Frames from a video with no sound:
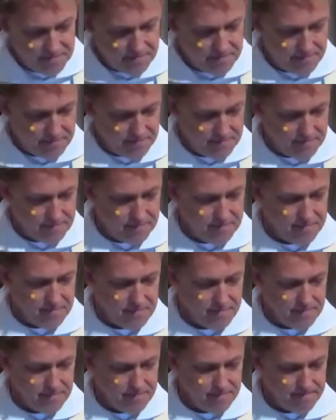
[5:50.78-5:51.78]

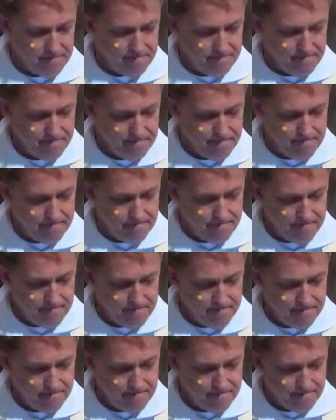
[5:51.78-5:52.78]

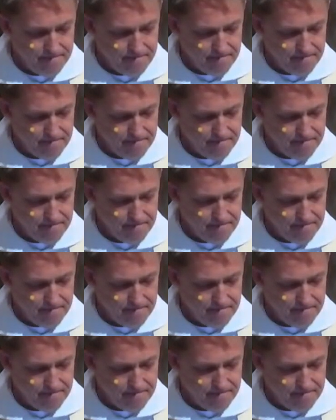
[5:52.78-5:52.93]
Nobody speaks.